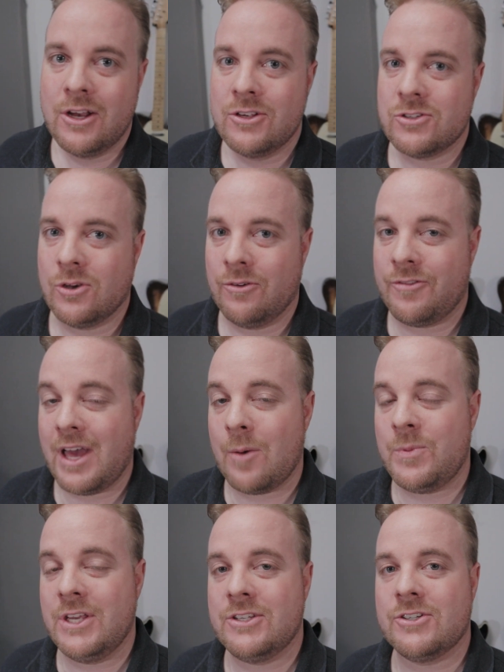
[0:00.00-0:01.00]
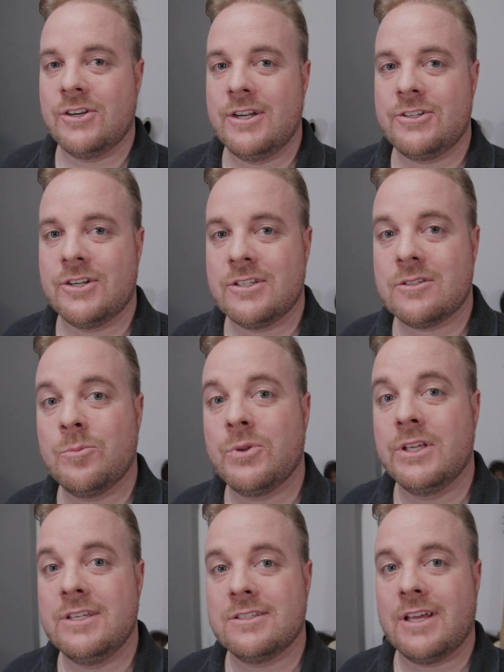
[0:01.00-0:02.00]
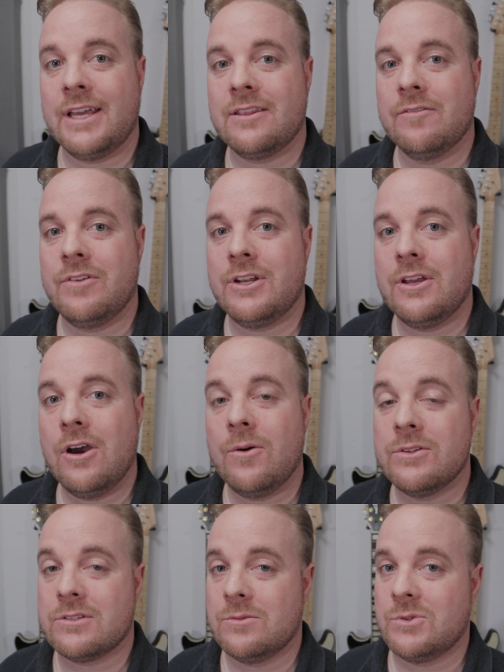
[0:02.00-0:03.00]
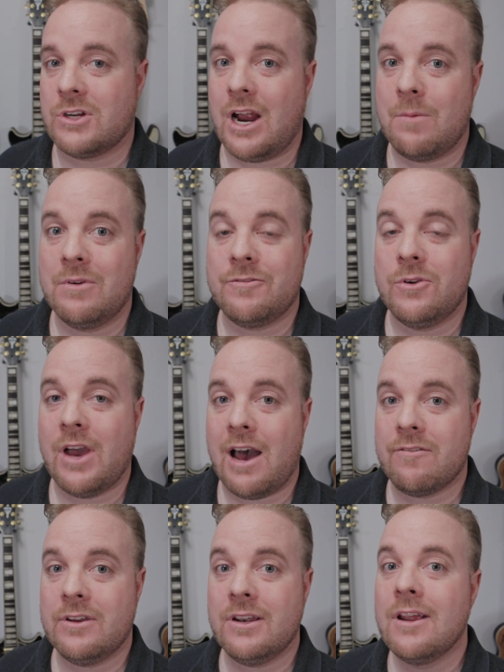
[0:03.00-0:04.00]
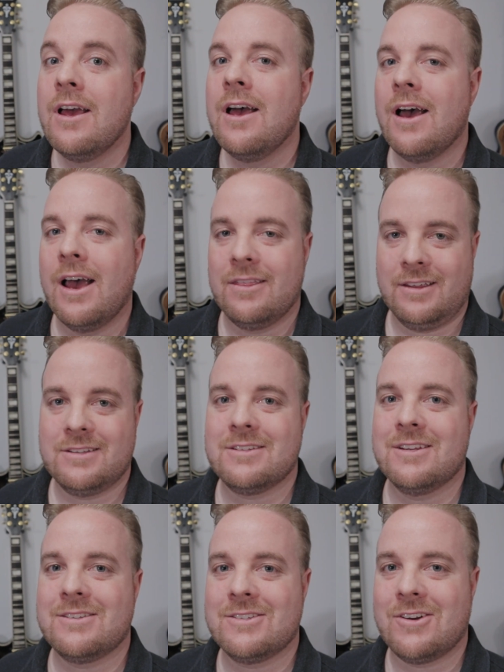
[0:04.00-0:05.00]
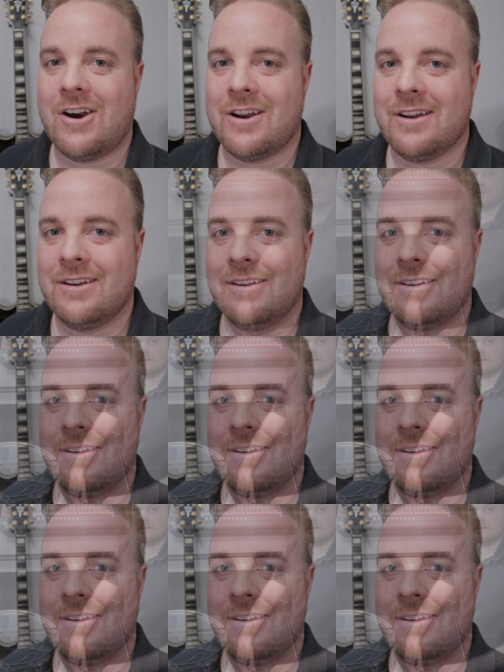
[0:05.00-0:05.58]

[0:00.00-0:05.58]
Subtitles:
So if that piques your interest, please like the video and subscribe if you haven't, and let's get started.